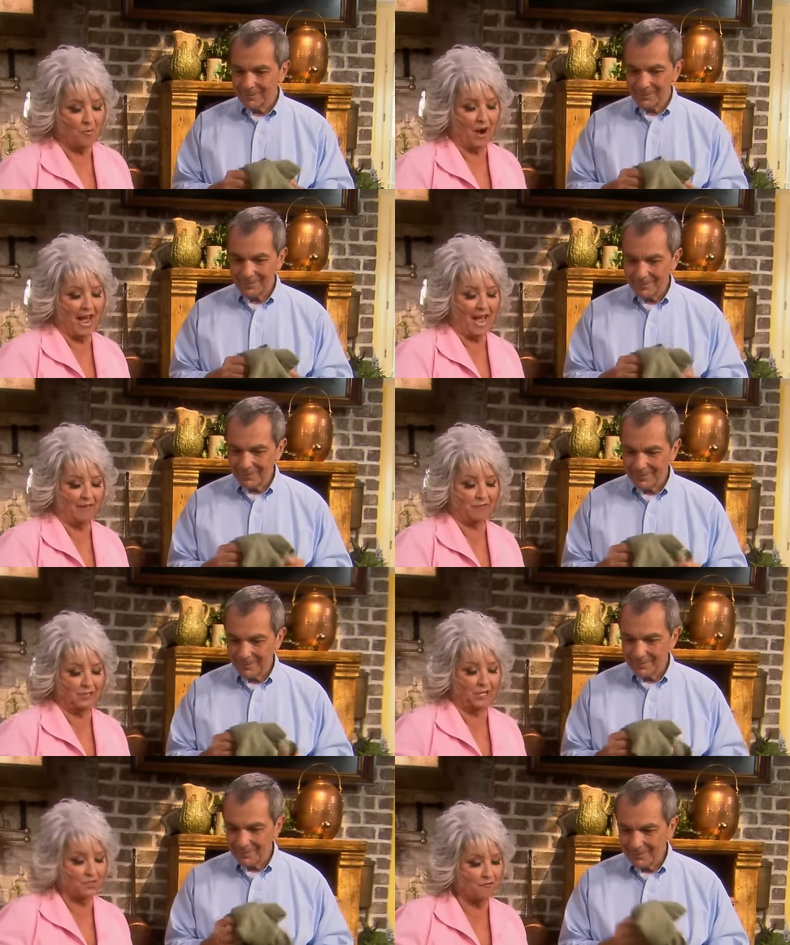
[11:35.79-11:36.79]
Speaker 1: where I have
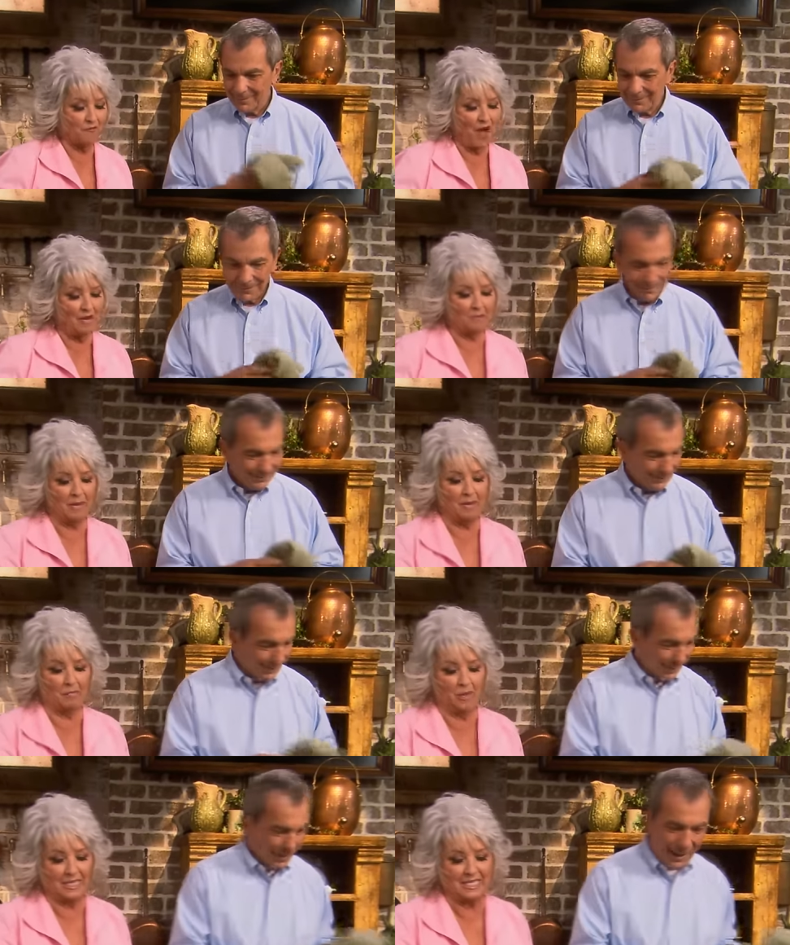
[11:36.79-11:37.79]
such fond
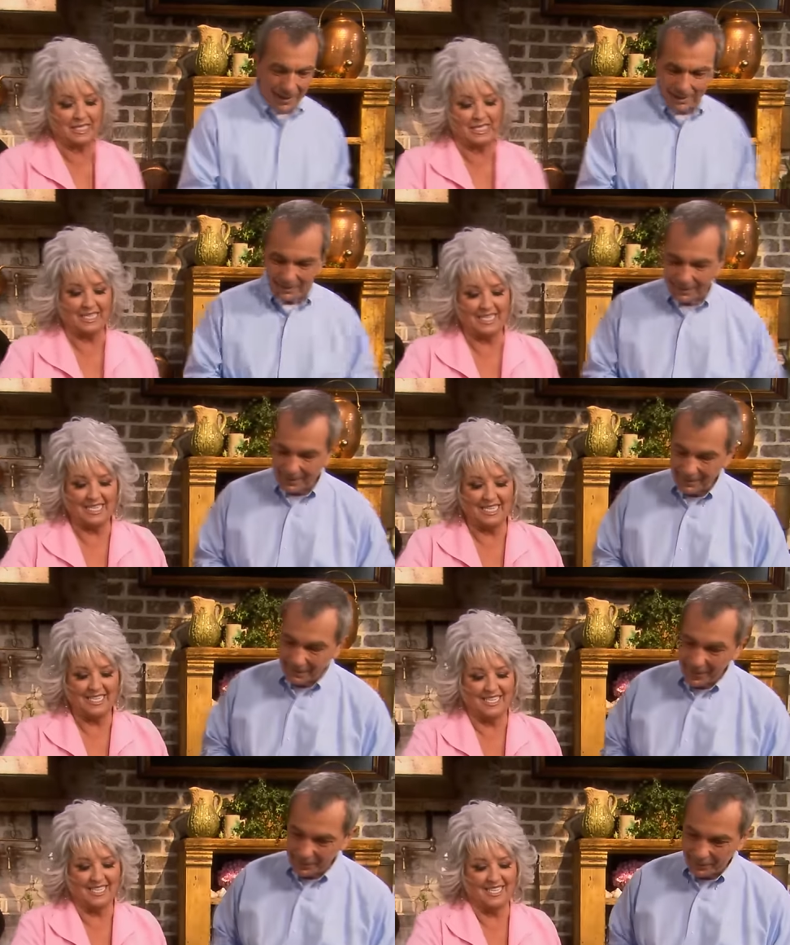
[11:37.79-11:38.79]
memories. That is,
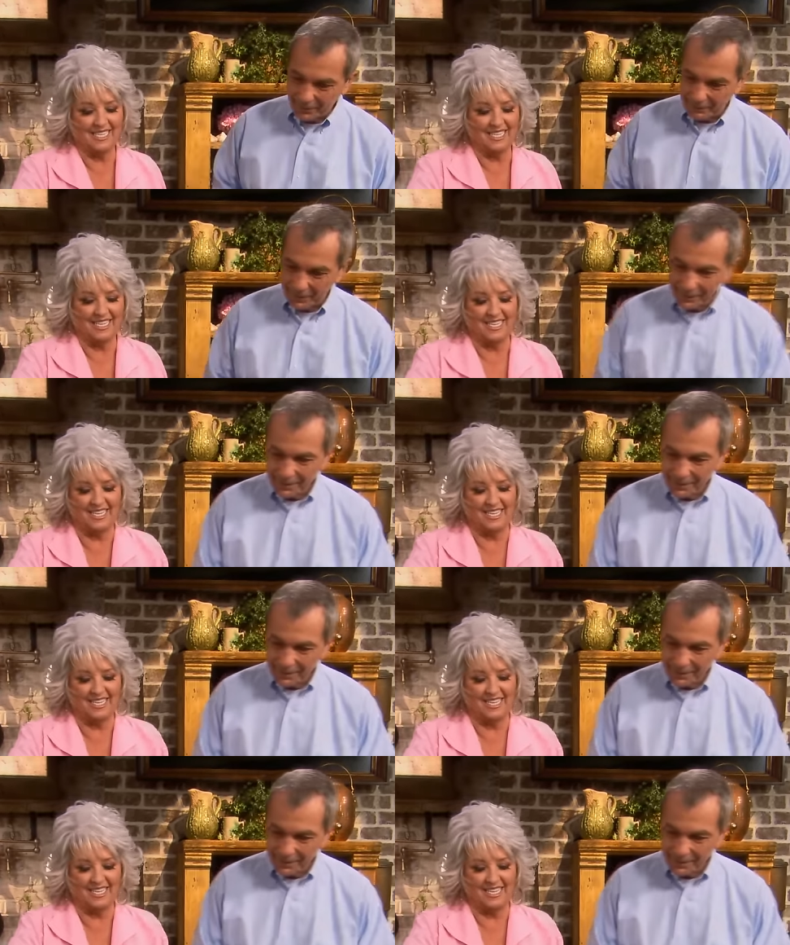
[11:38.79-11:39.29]
that is lovely.